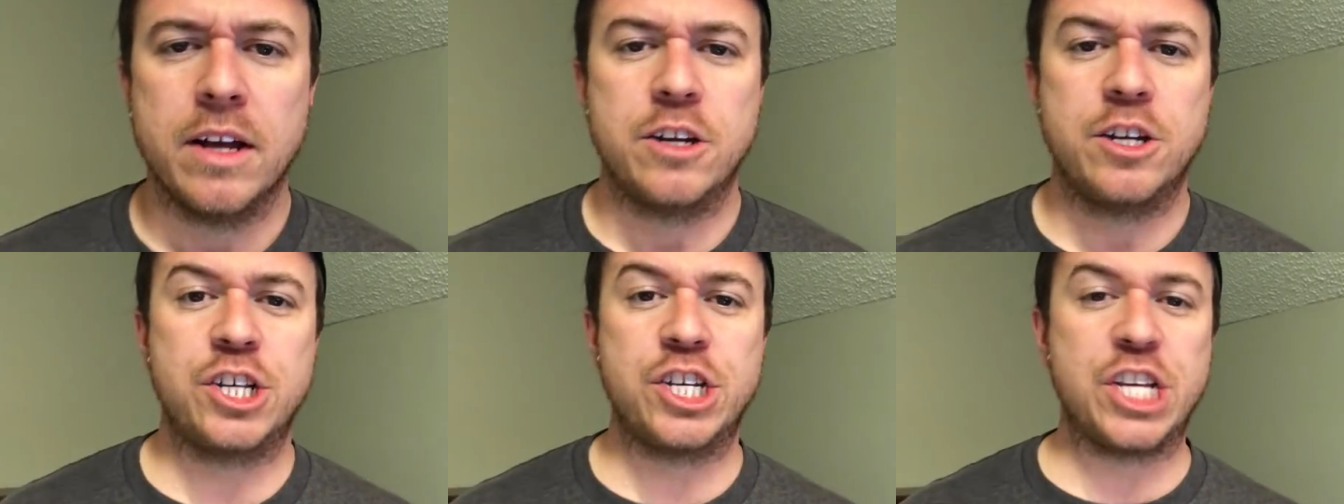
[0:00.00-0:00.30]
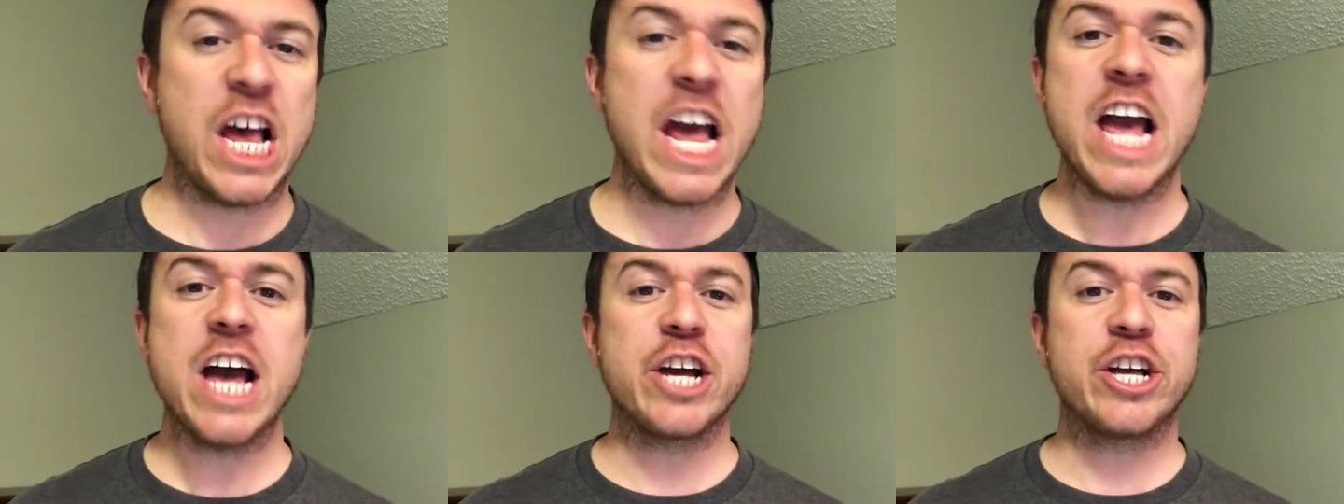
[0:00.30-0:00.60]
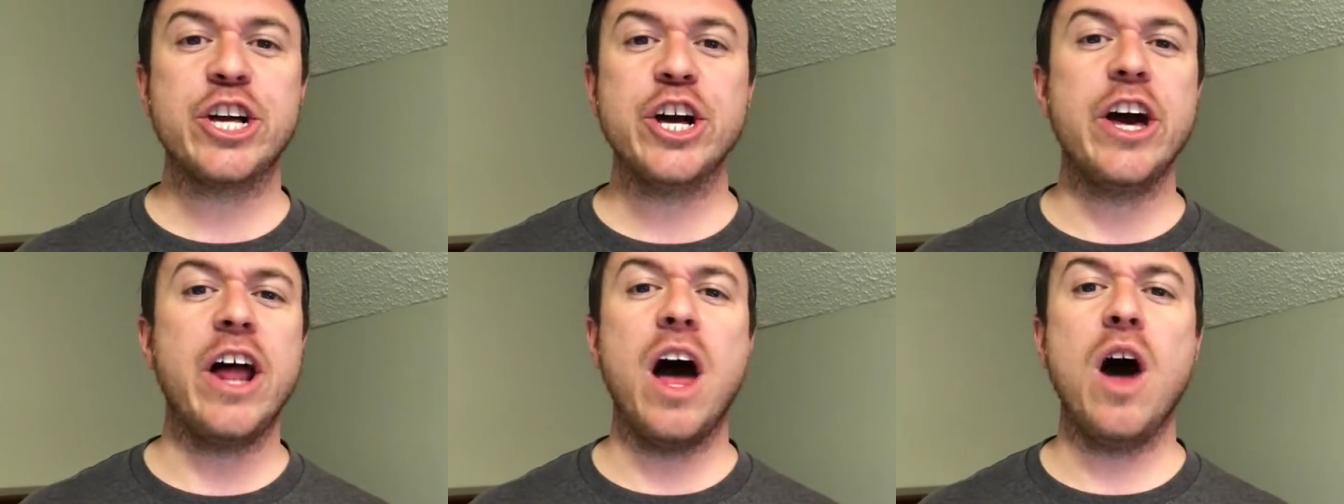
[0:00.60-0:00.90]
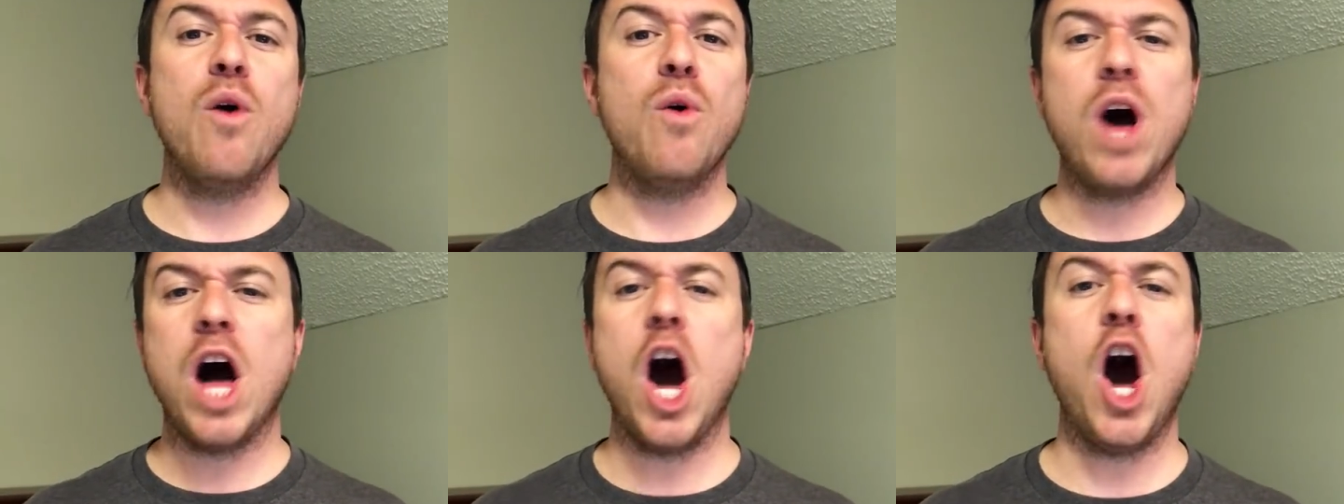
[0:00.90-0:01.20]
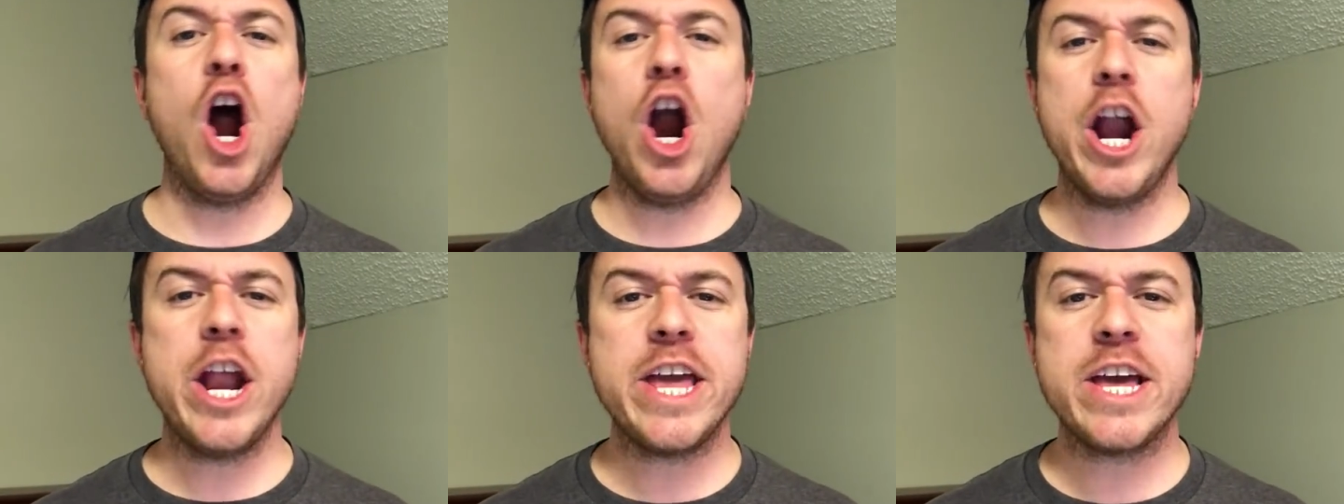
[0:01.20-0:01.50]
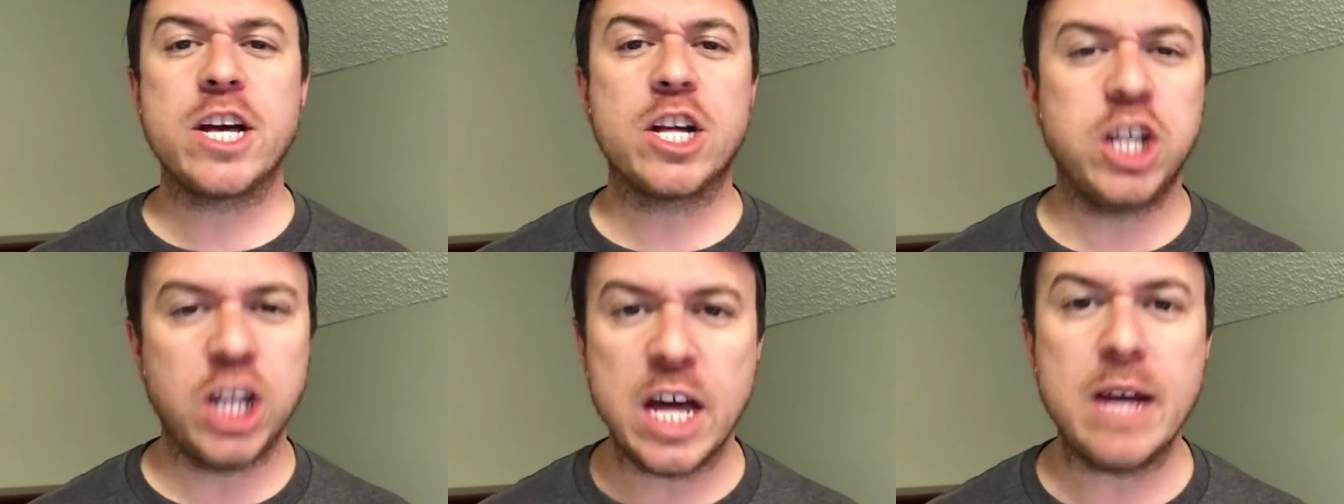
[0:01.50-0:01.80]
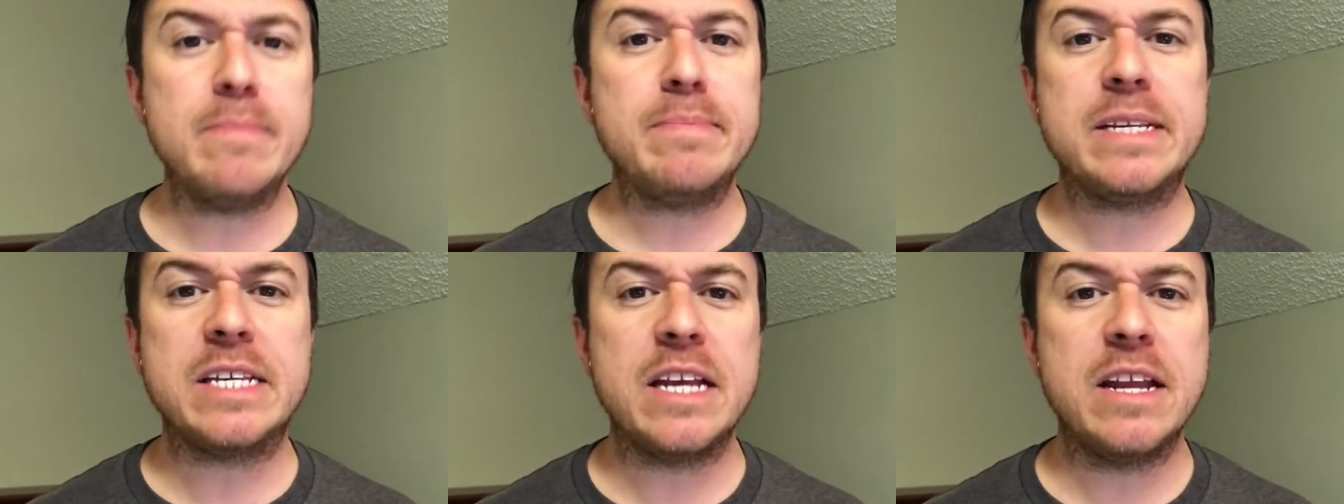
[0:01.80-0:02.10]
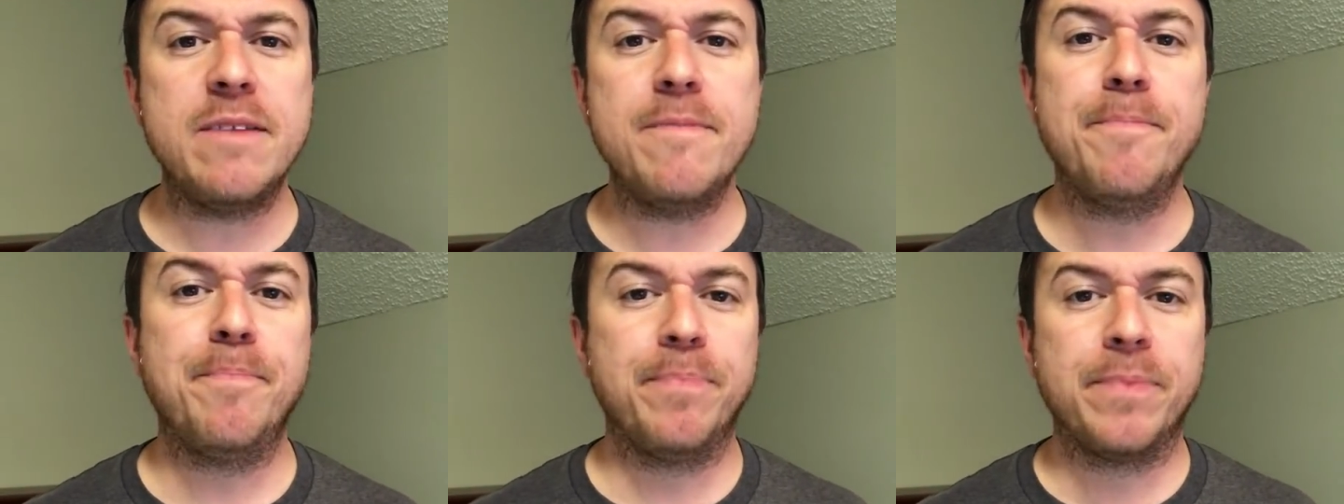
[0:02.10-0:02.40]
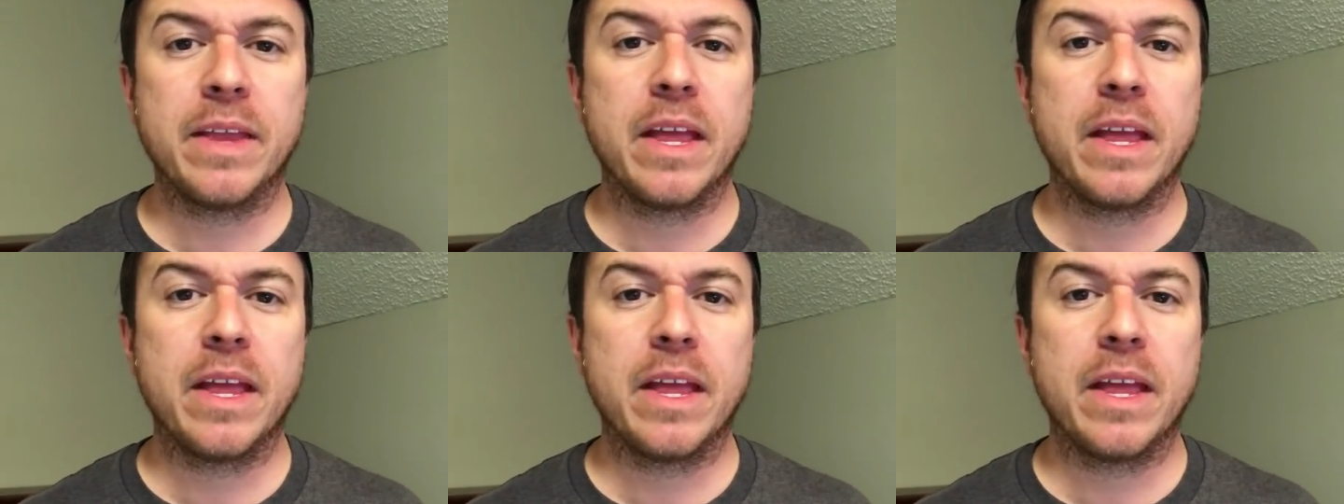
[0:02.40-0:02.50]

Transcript: to say a good old hearty Clemson